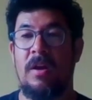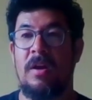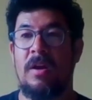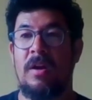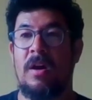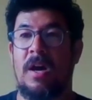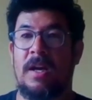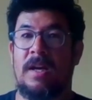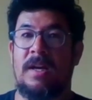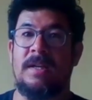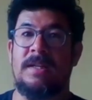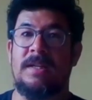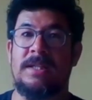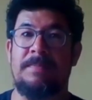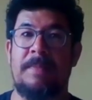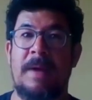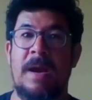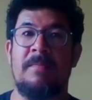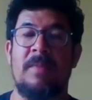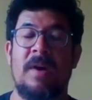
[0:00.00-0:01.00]
I could
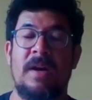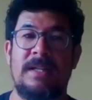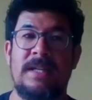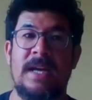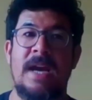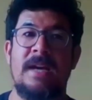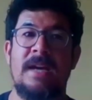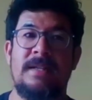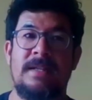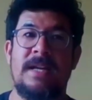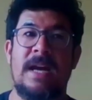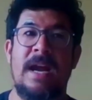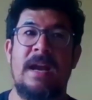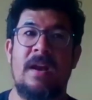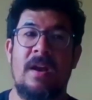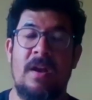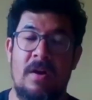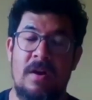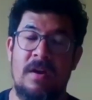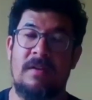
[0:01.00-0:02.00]
spend my day-to-day
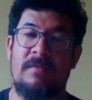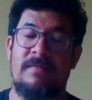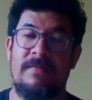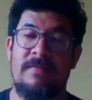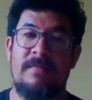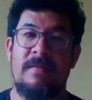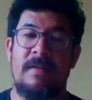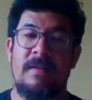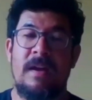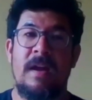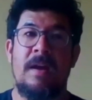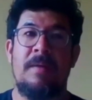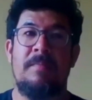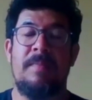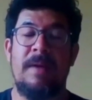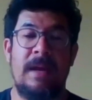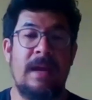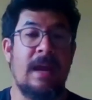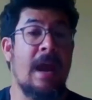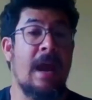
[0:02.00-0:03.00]
life
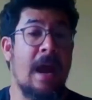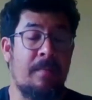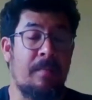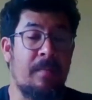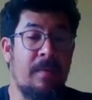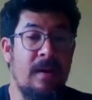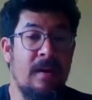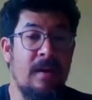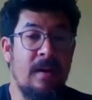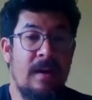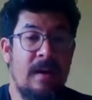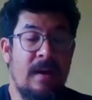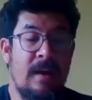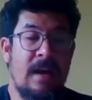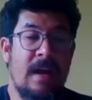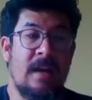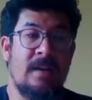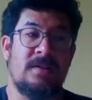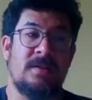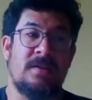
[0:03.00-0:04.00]
being happy.
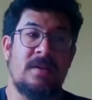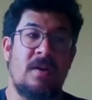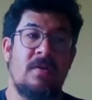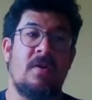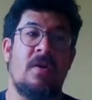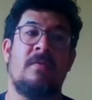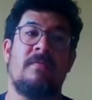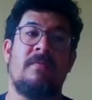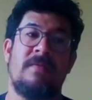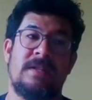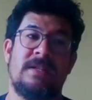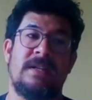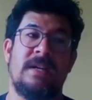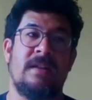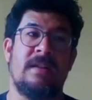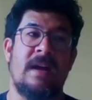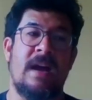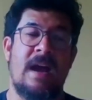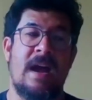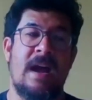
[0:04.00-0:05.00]
And so obviously
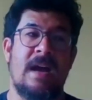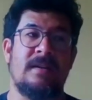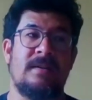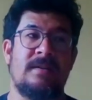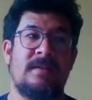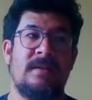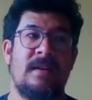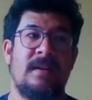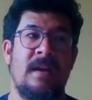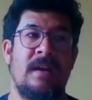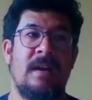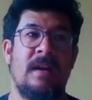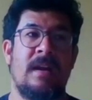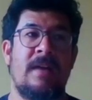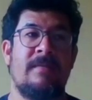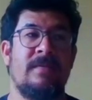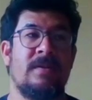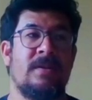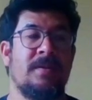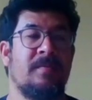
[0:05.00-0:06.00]
that has an
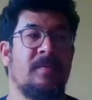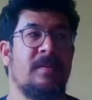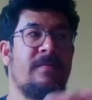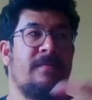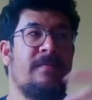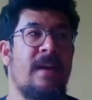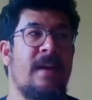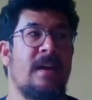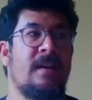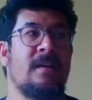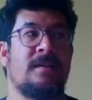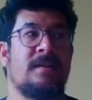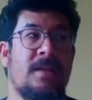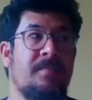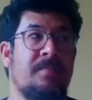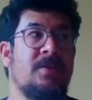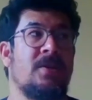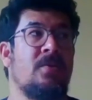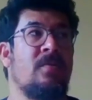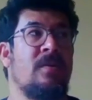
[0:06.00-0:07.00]
inevitable effect, a
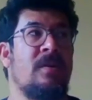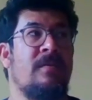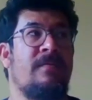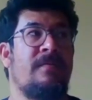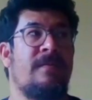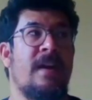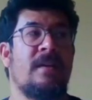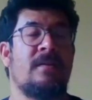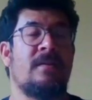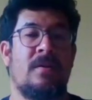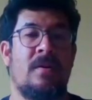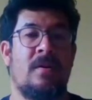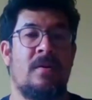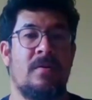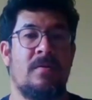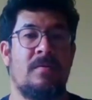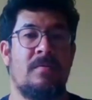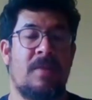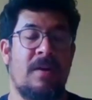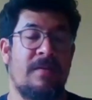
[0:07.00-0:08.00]
subsequent effect
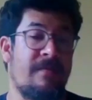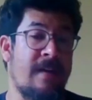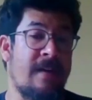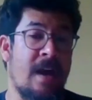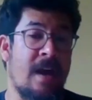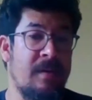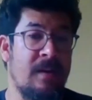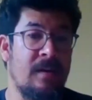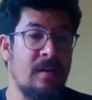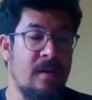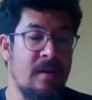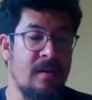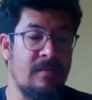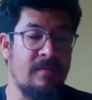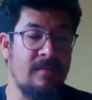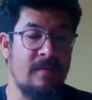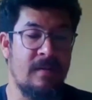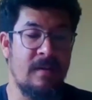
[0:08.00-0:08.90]
on my family life.